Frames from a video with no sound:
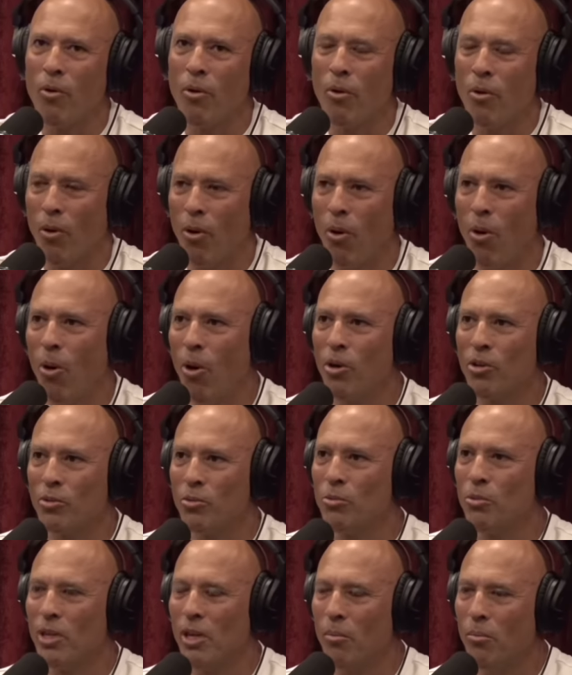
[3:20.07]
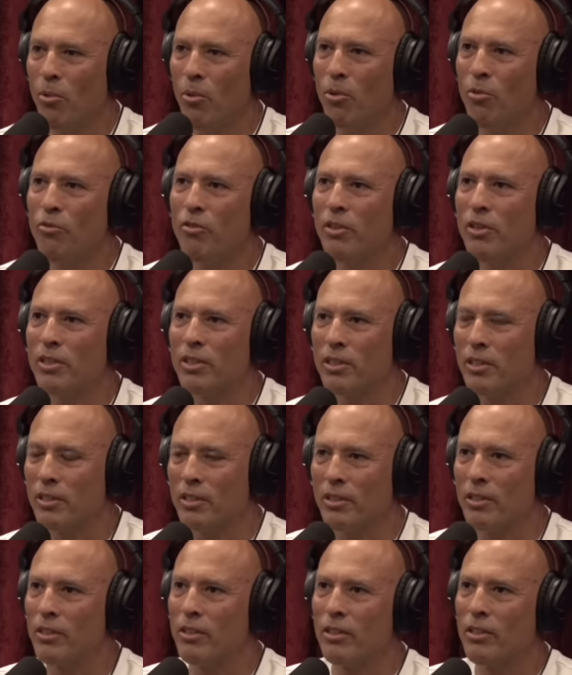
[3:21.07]
Hori would come over
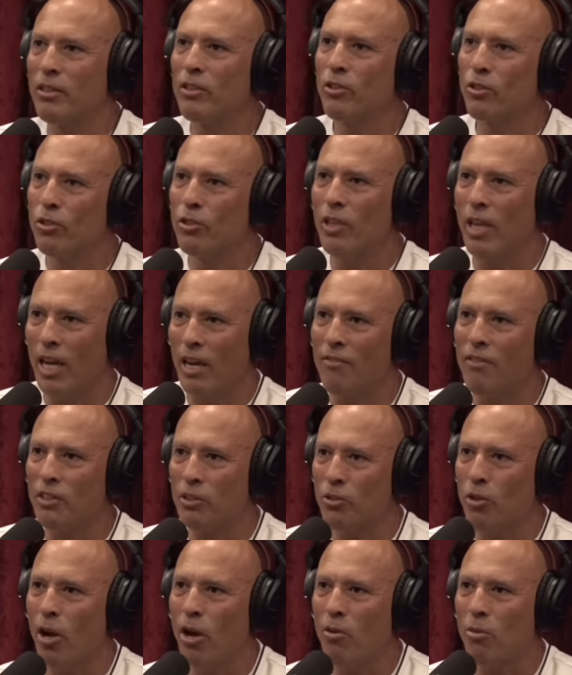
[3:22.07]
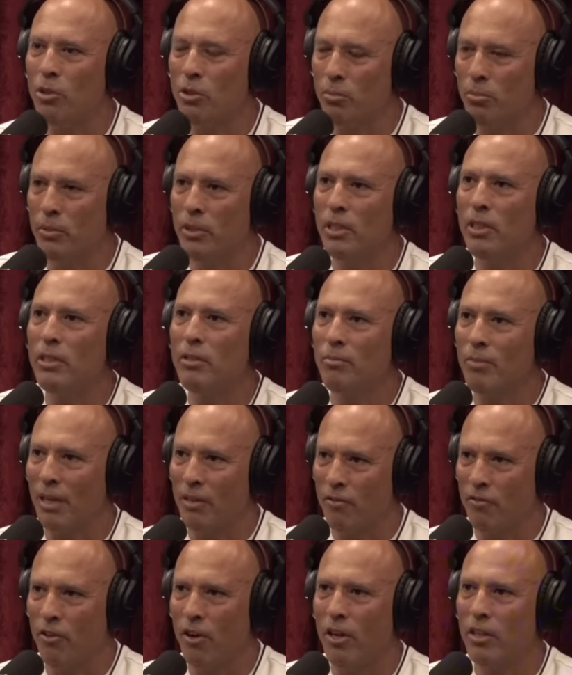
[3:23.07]
and have a talk with me and my
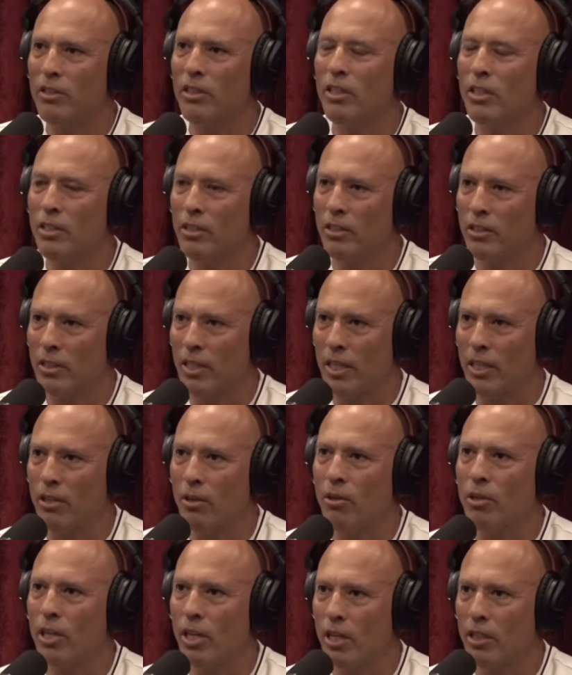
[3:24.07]
father, and it's like, okay,